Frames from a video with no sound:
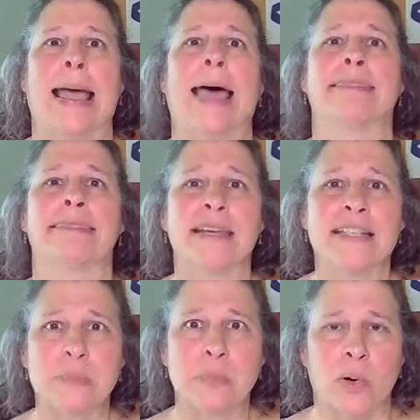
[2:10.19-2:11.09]
At
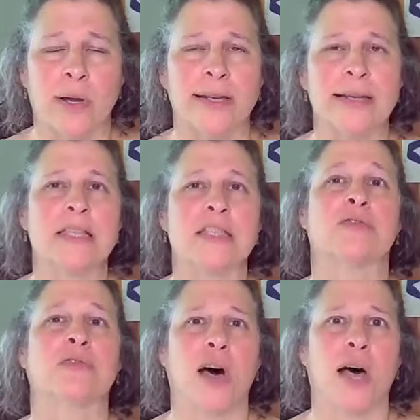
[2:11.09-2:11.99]
this point, it's
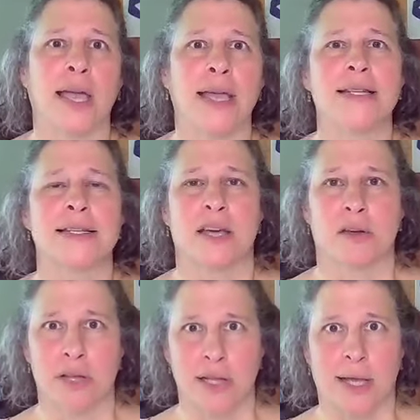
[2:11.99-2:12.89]
fine to
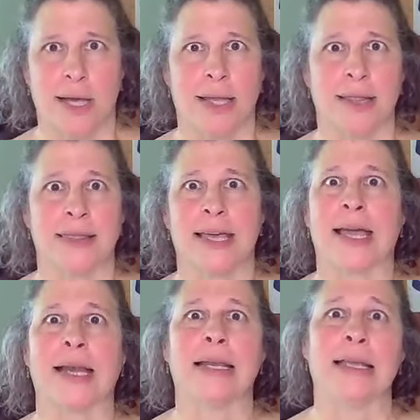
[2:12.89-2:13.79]
tell the client
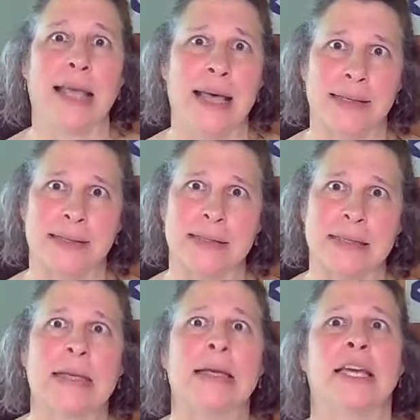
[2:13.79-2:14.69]
that, yes,